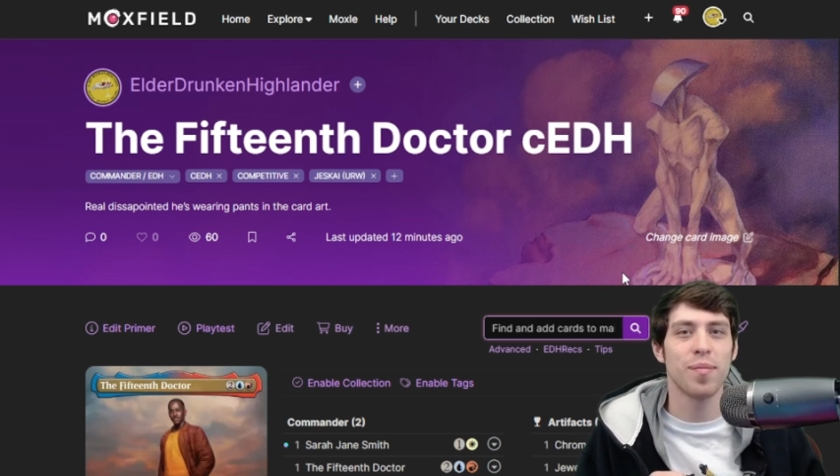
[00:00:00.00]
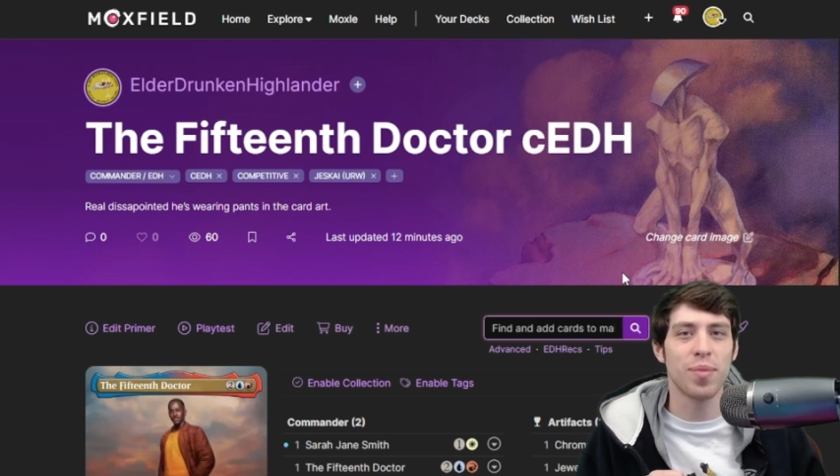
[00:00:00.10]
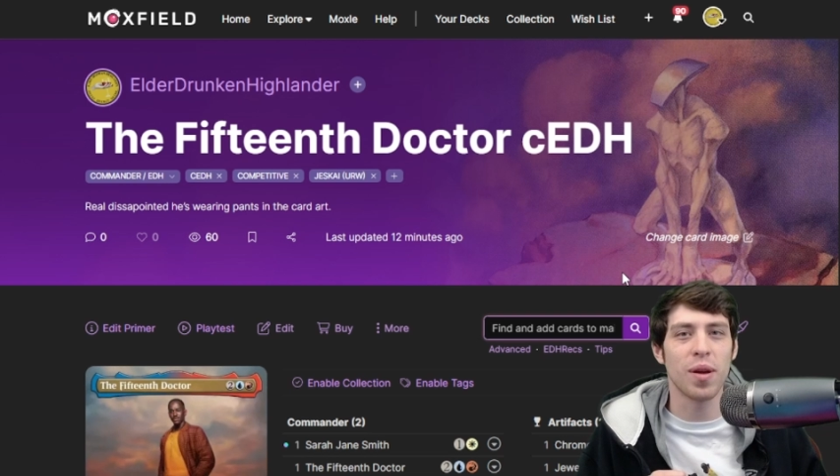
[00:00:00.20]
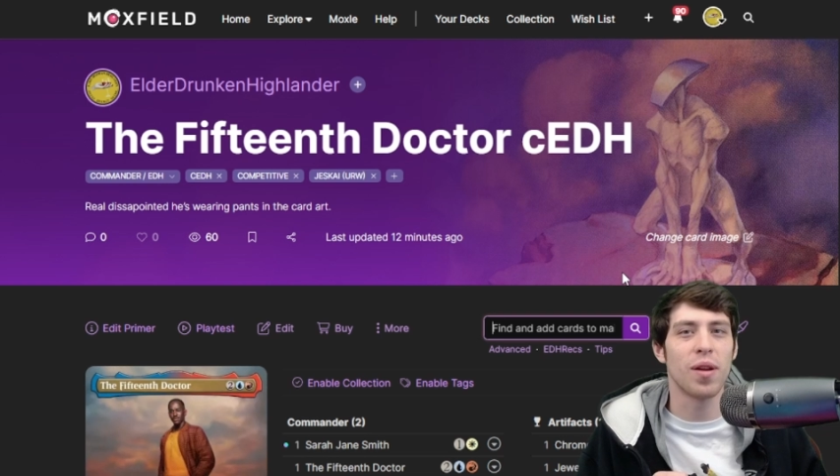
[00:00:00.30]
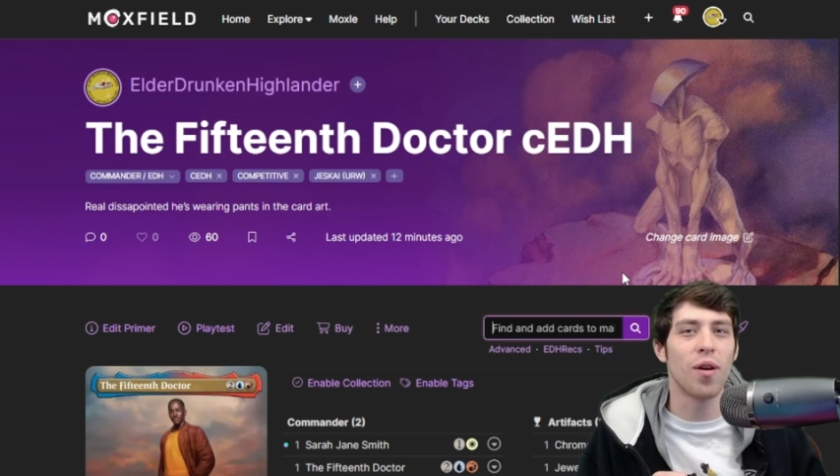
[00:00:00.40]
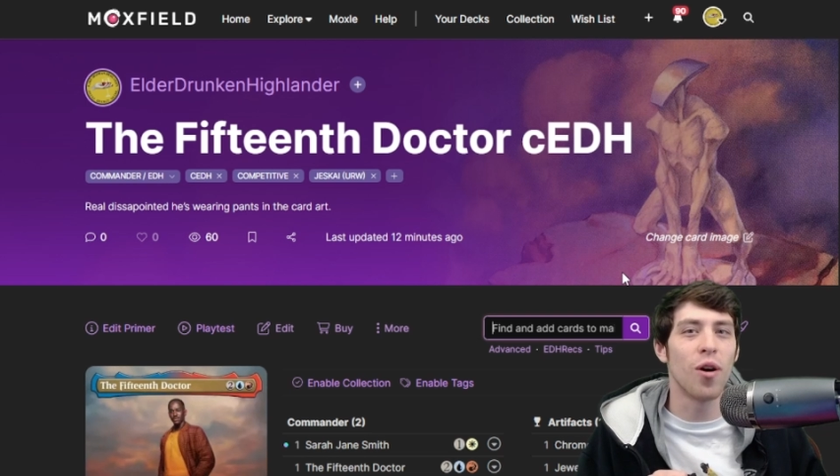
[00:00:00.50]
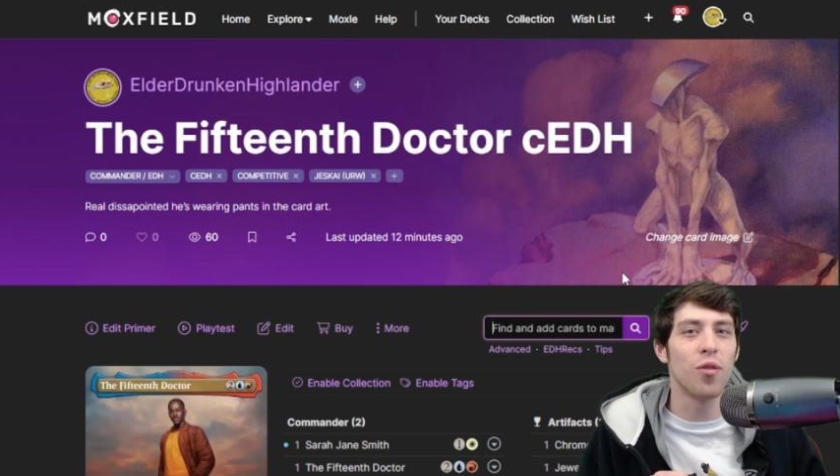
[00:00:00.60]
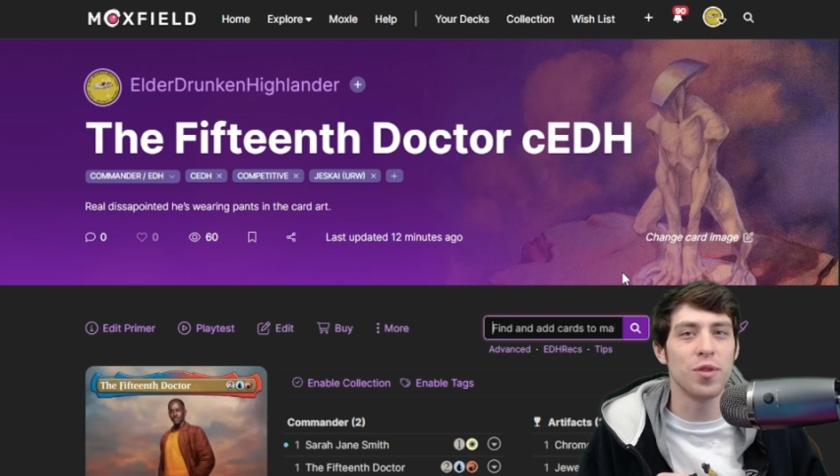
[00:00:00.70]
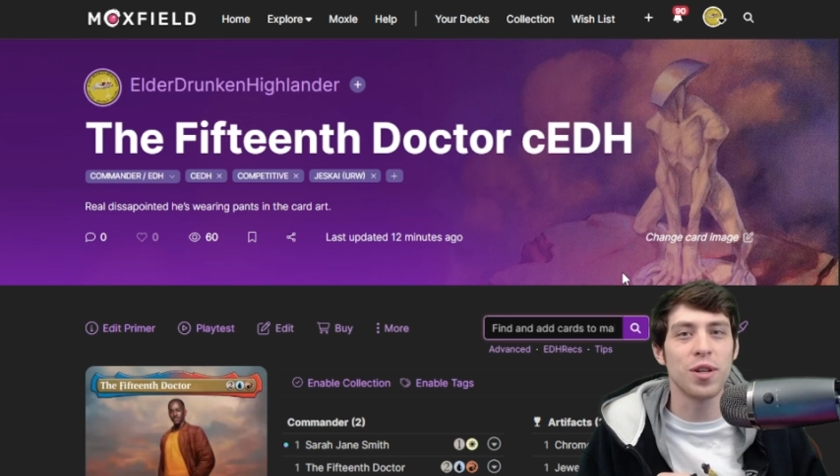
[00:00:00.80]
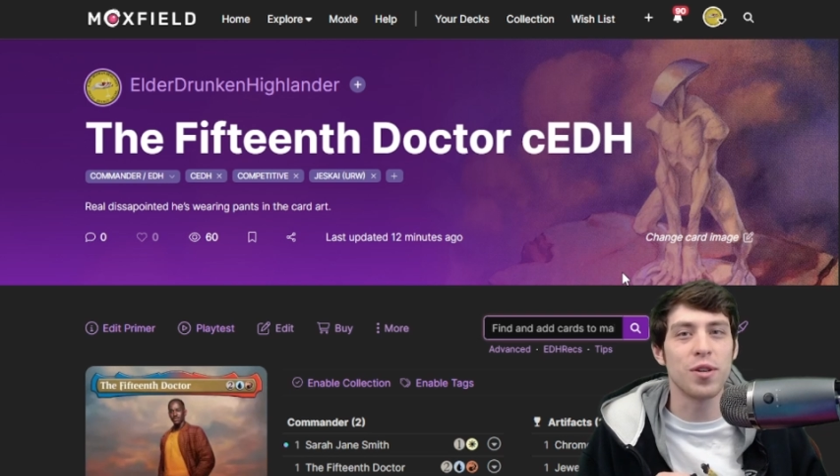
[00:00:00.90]
but
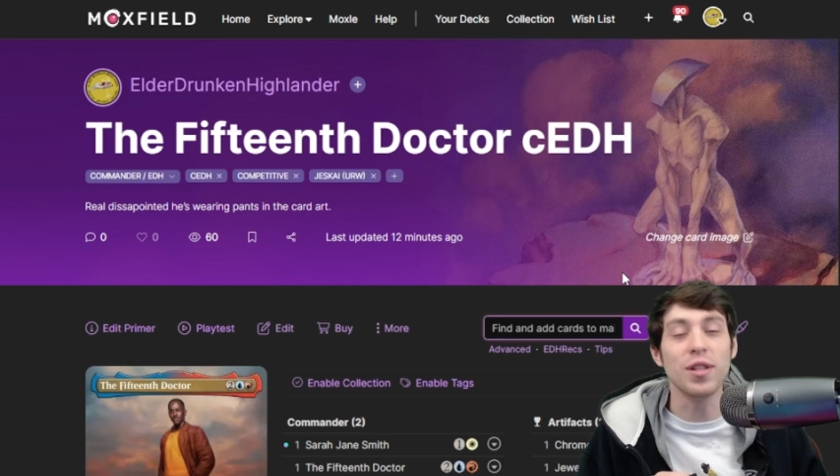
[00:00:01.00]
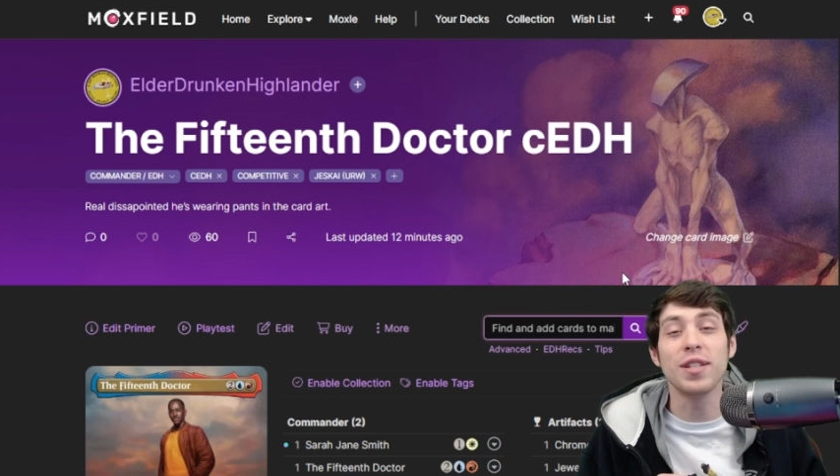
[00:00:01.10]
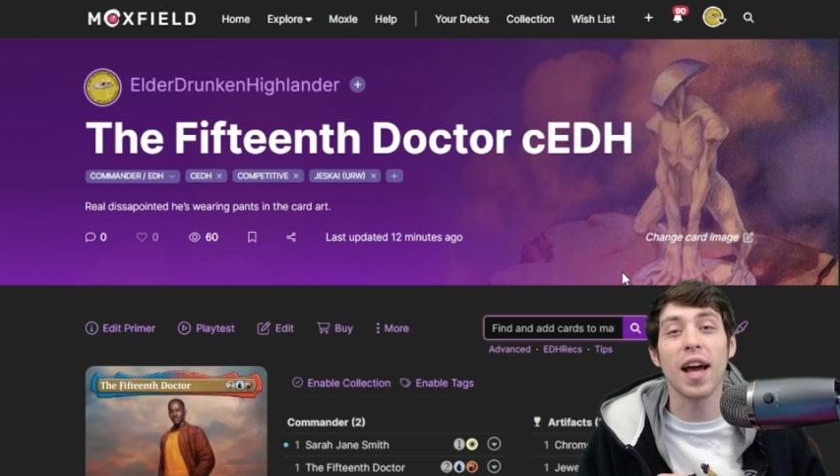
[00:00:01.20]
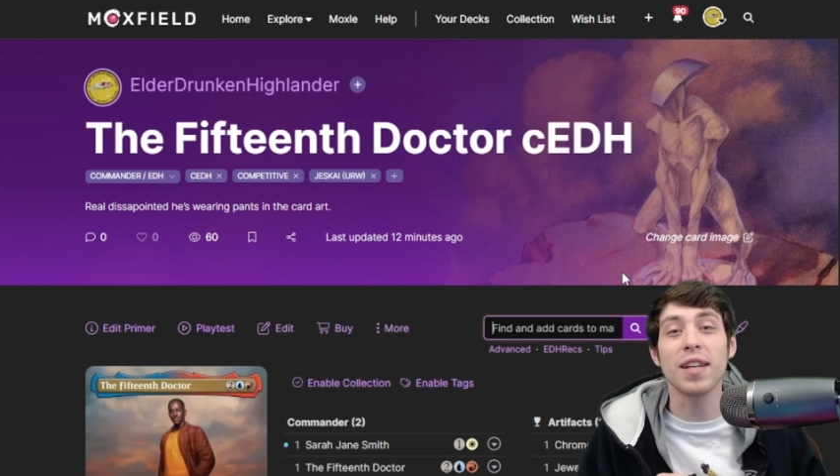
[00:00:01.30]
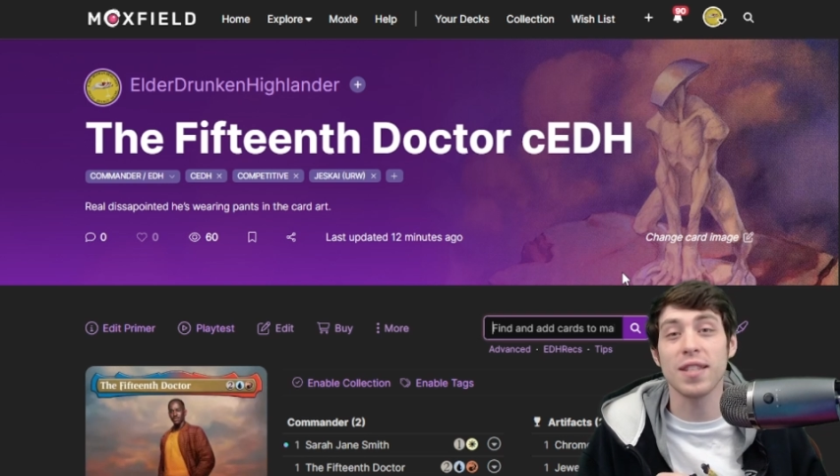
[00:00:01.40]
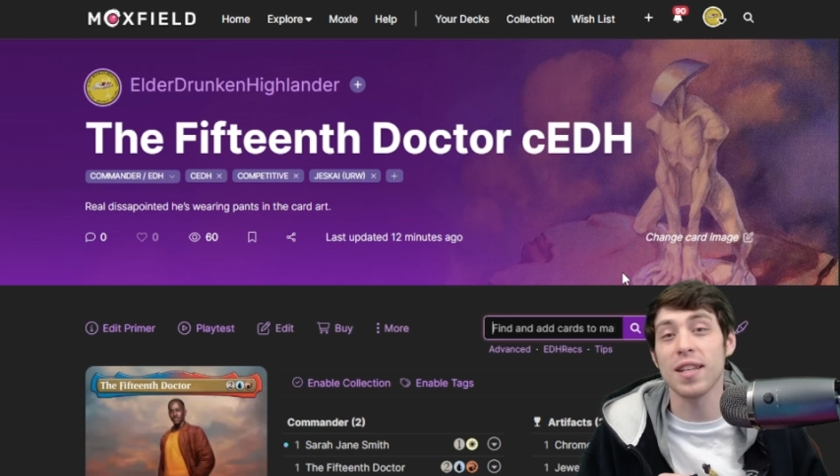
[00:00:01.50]
only good decks